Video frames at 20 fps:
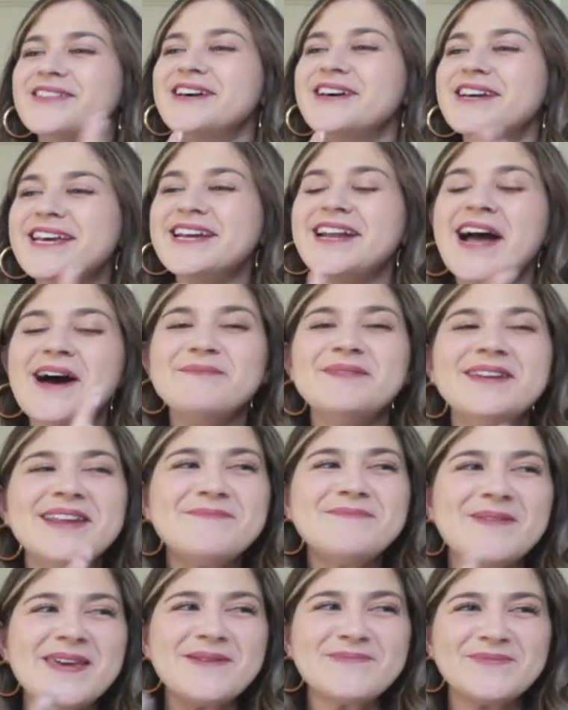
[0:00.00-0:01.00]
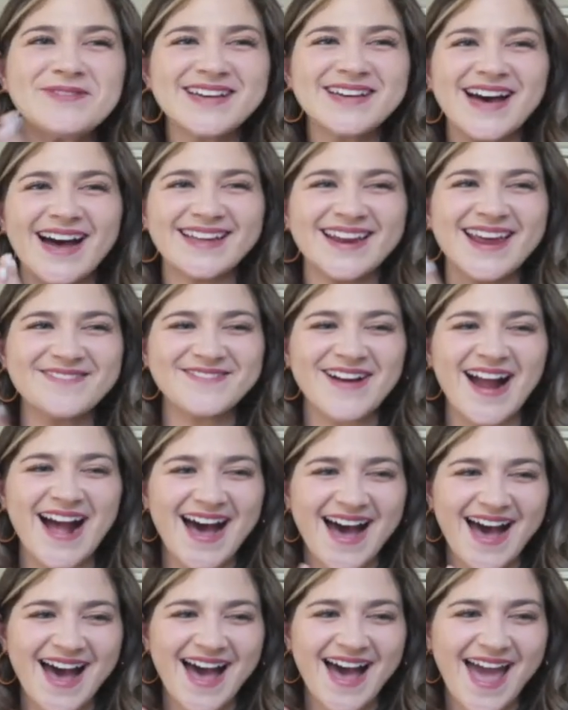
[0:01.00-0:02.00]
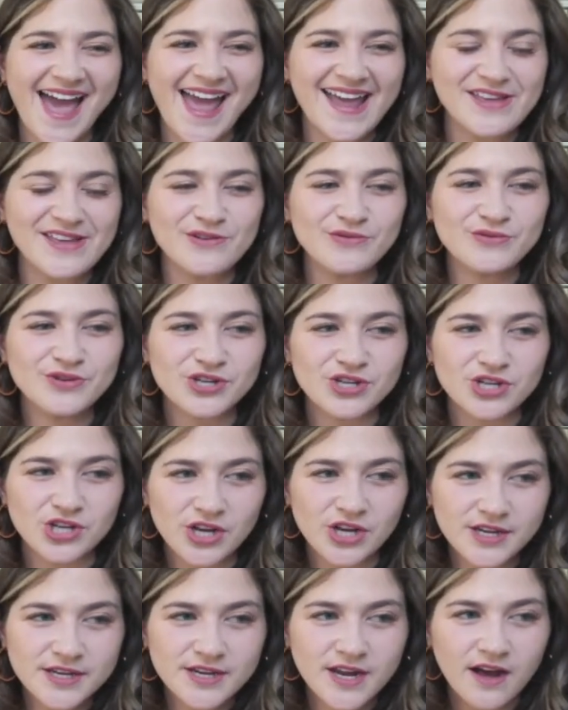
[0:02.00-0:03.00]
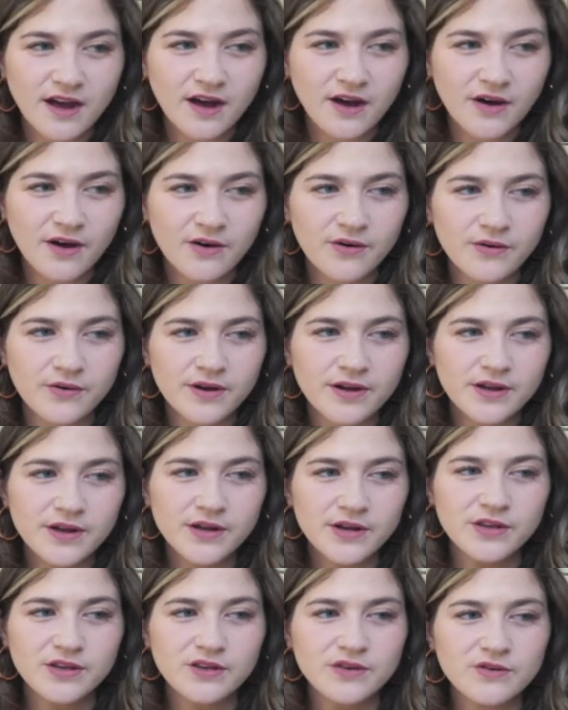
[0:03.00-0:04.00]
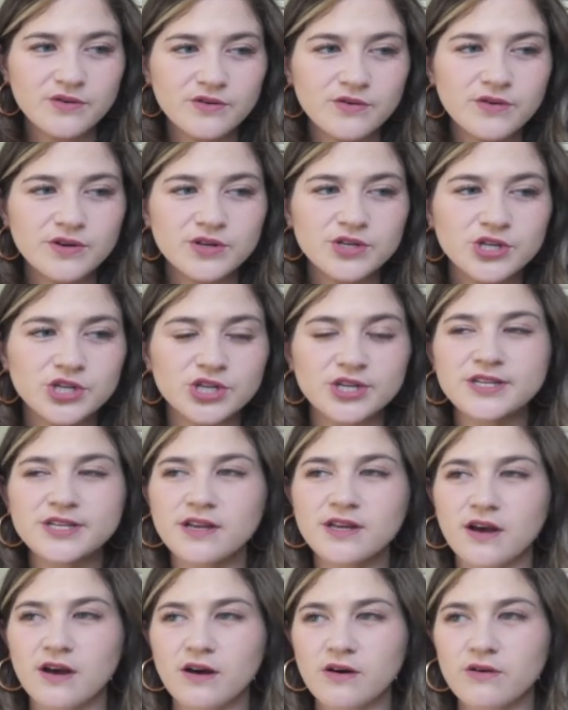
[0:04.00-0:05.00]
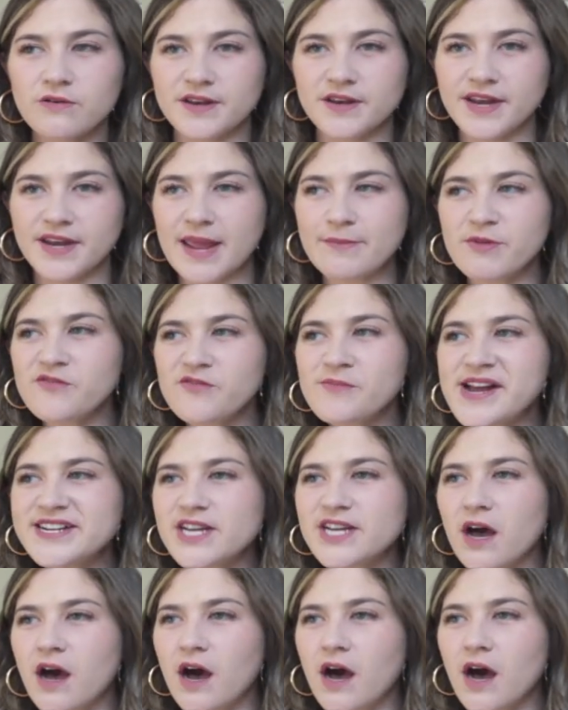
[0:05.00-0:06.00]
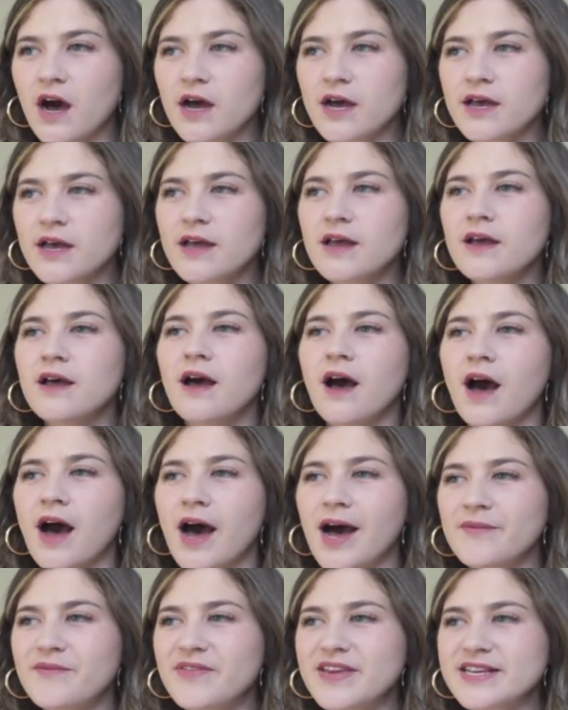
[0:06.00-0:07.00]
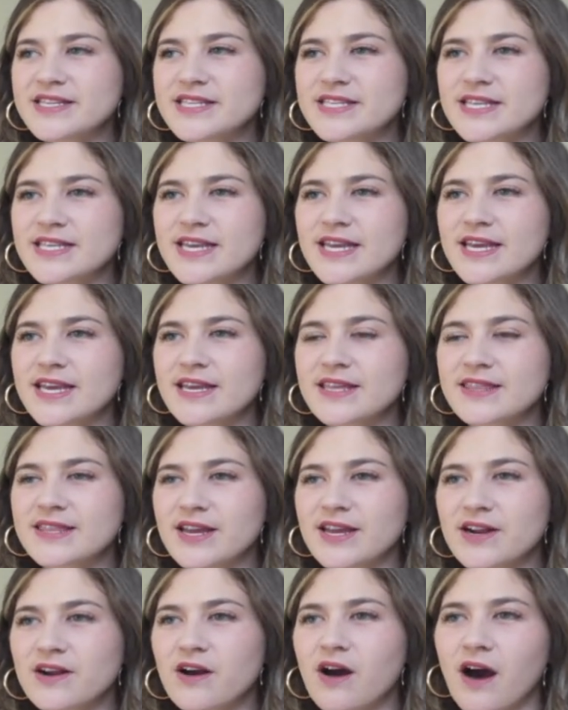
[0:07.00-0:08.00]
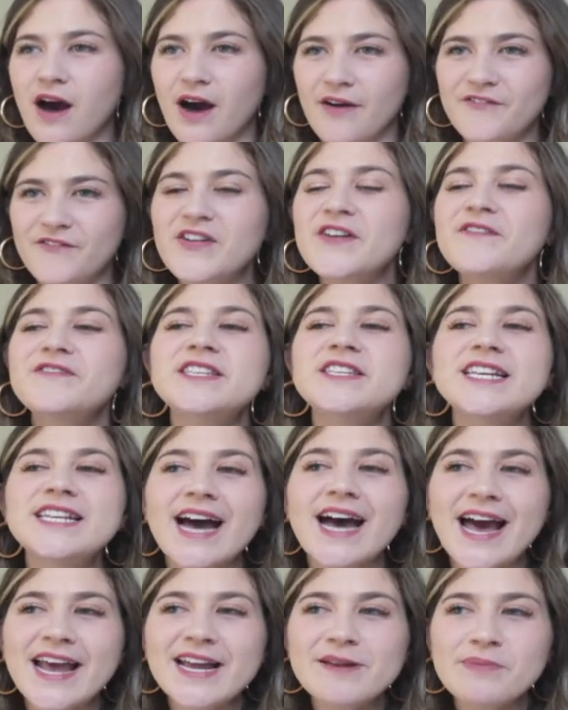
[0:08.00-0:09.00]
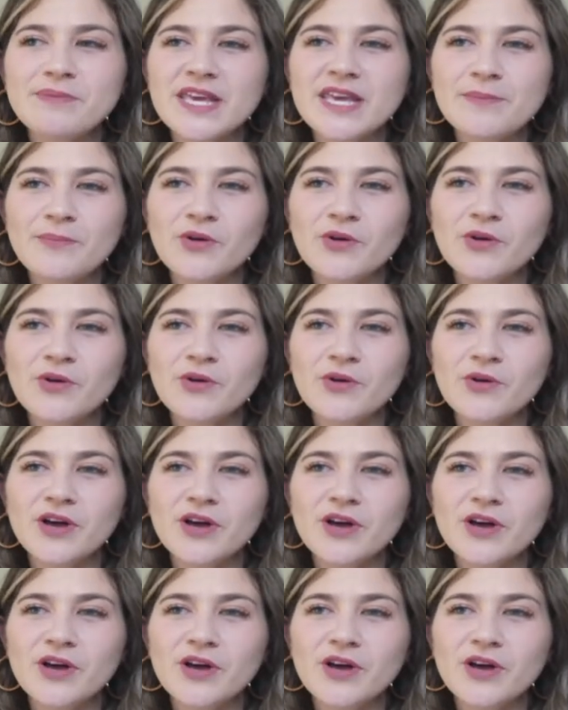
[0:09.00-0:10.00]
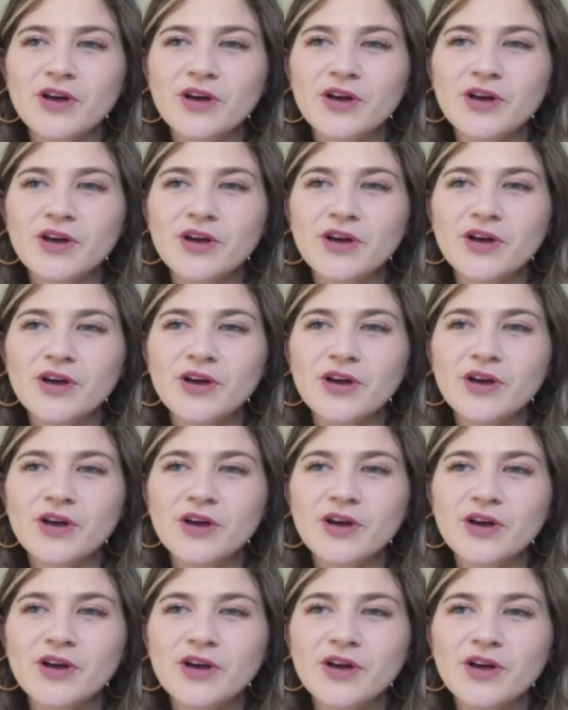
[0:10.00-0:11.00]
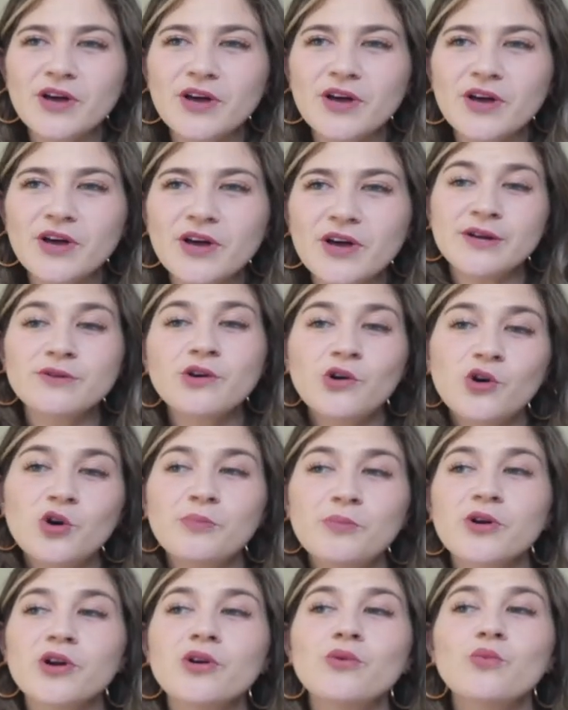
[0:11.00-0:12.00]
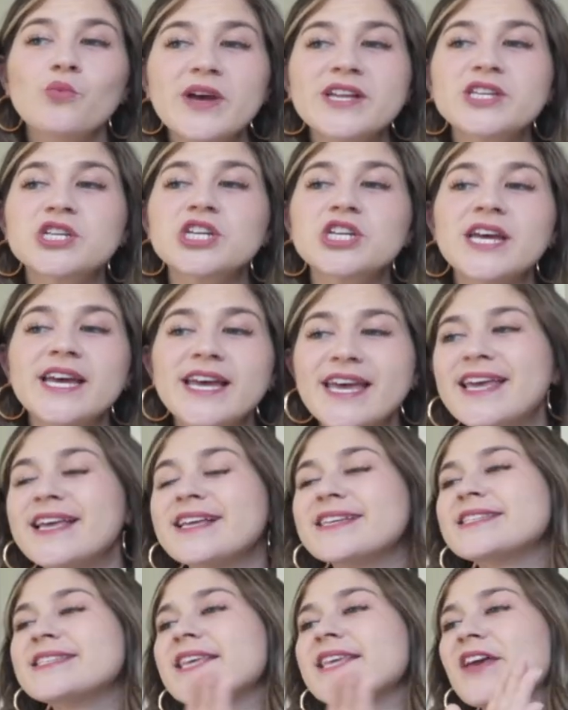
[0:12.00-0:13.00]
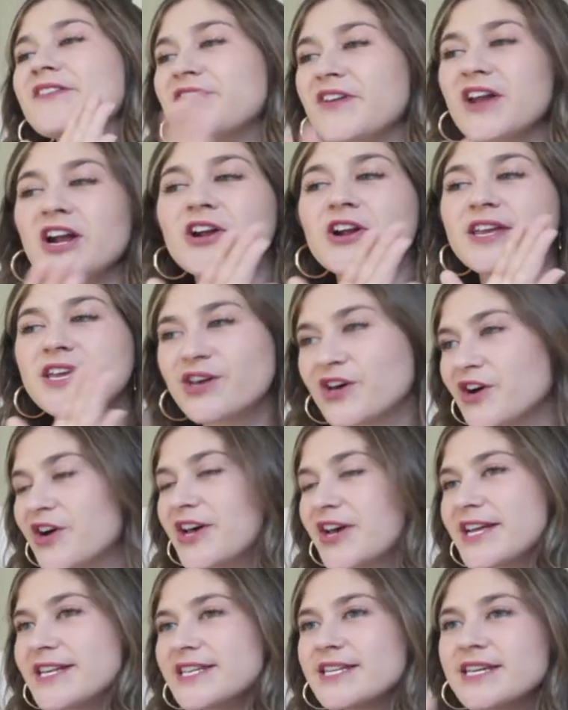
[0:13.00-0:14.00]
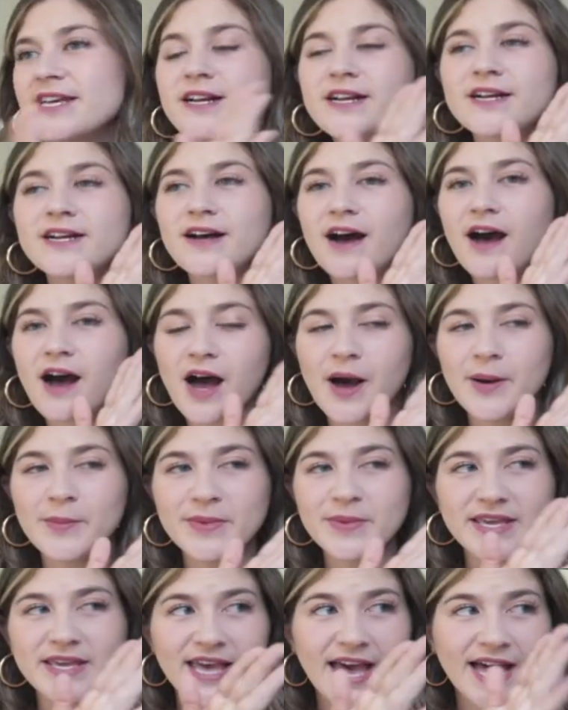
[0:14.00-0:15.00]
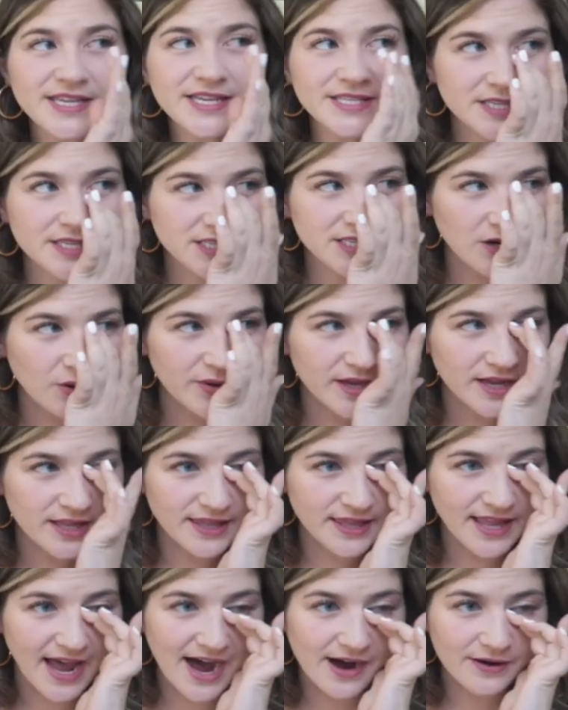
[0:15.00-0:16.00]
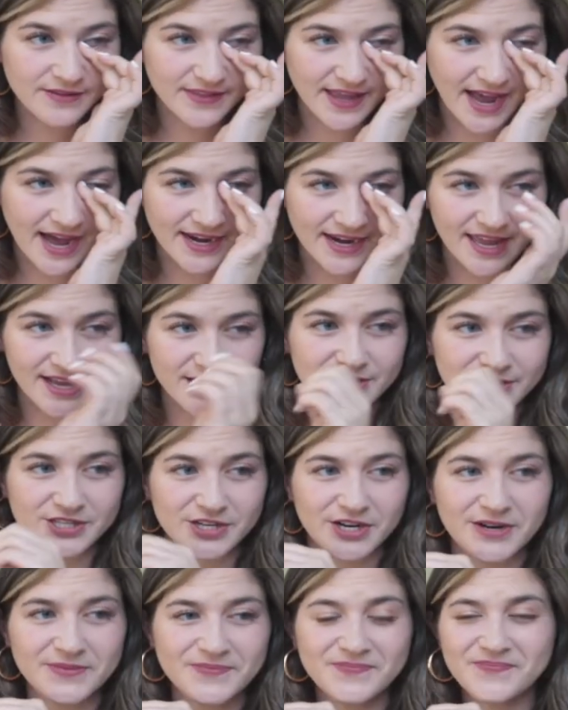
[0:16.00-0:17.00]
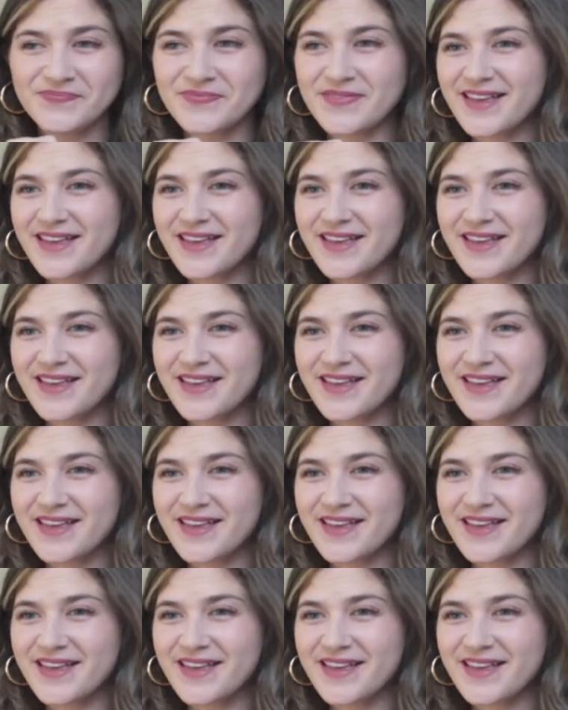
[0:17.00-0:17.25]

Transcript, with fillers: Look at how many people got it right! You should know. You should know the name of my dog. Obviously, there are 59 people got Harley. 4 people put down Cooper, which is a very good guess, so we allowed that answer.